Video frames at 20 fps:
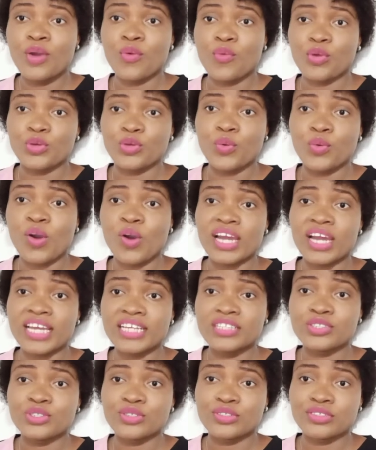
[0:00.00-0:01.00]
When you walk
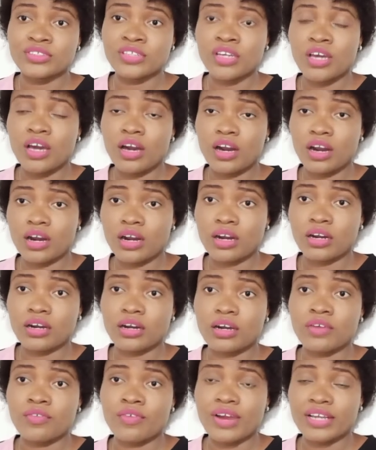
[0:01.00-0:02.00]
into
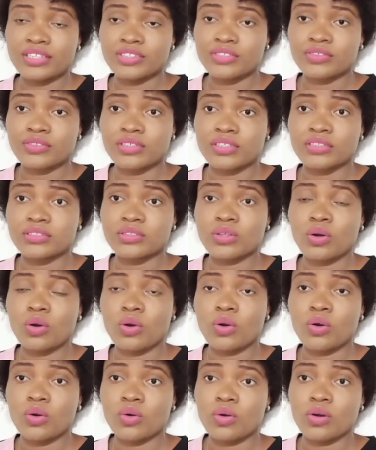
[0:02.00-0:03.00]
a restaurant
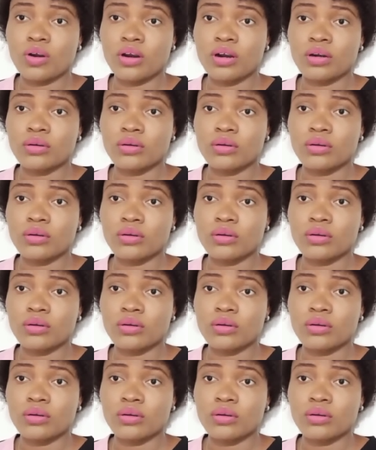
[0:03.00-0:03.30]
or